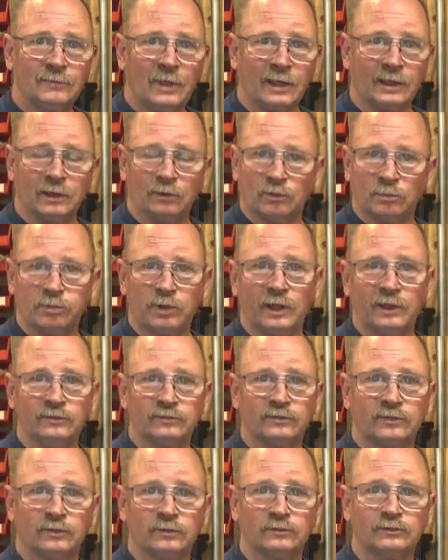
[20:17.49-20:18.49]
I can
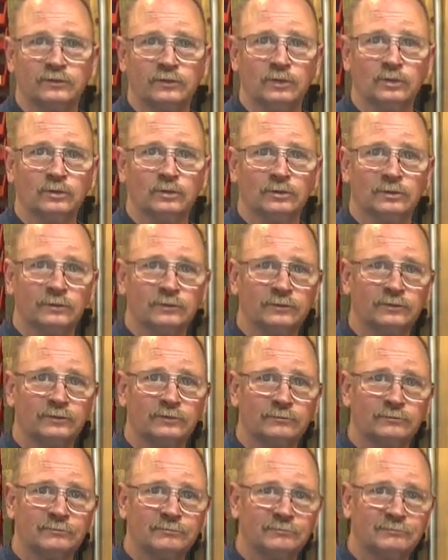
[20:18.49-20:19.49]
replace those
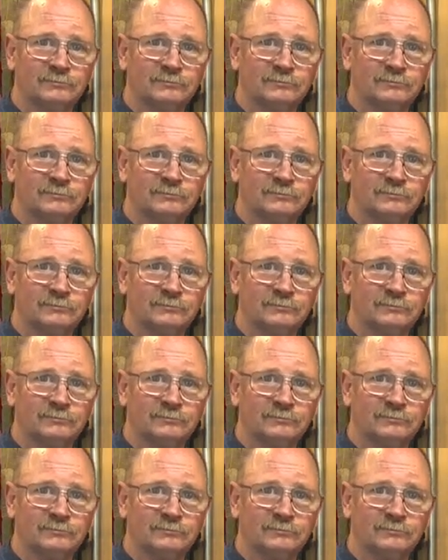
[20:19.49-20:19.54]
tools.